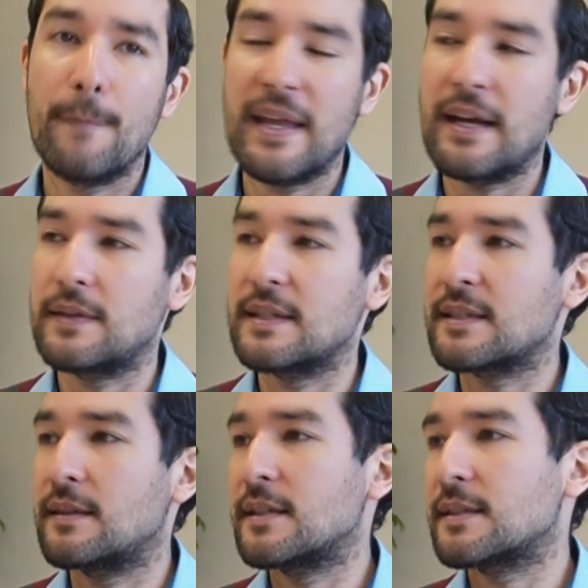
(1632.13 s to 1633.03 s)
behind
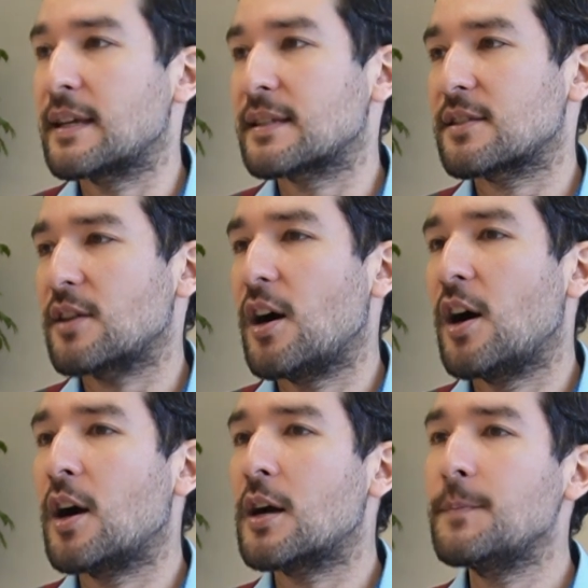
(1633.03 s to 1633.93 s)
this, this text
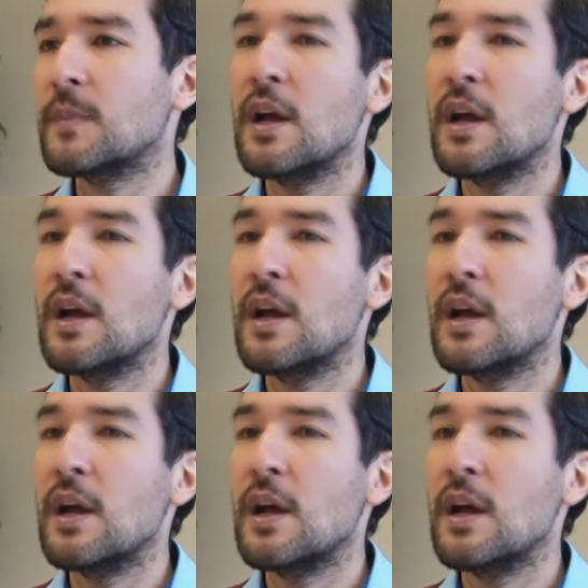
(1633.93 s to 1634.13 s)
are,